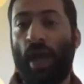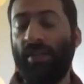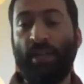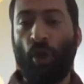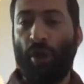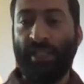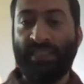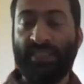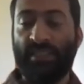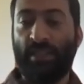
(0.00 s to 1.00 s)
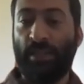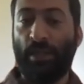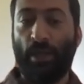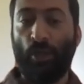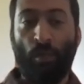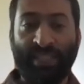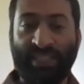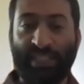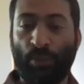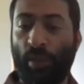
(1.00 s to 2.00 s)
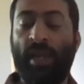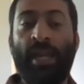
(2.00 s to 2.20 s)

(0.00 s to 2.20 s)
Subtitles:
other non-existent domains as well.